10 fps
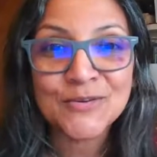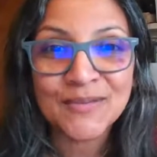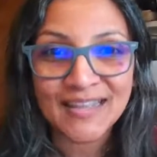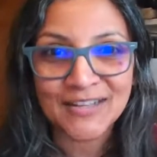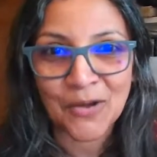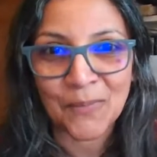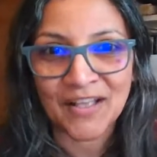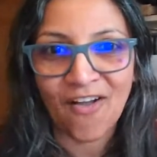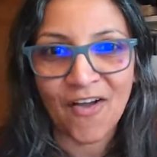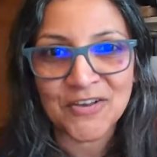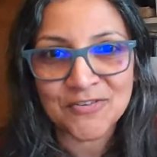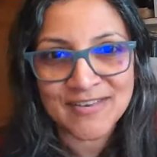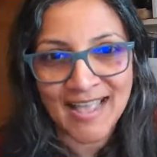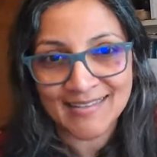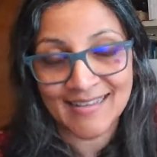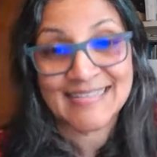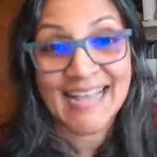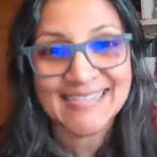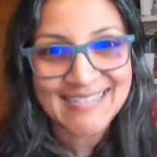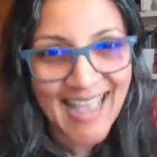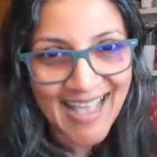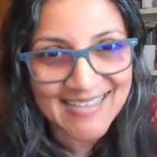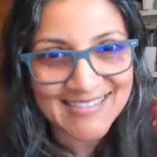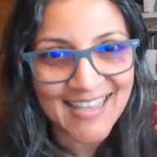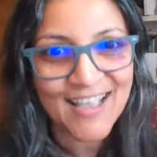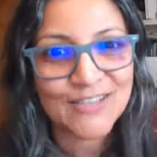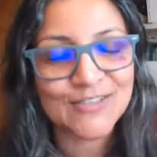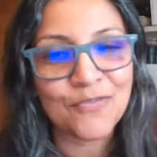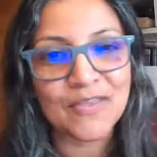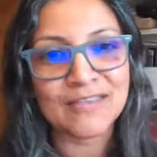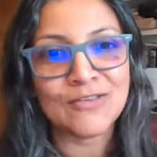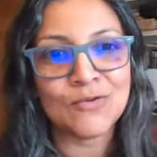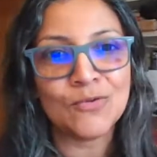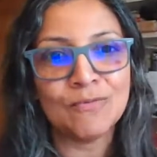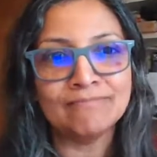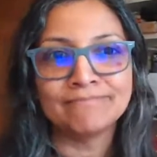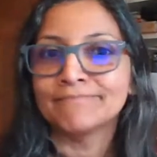get going on your next task so that you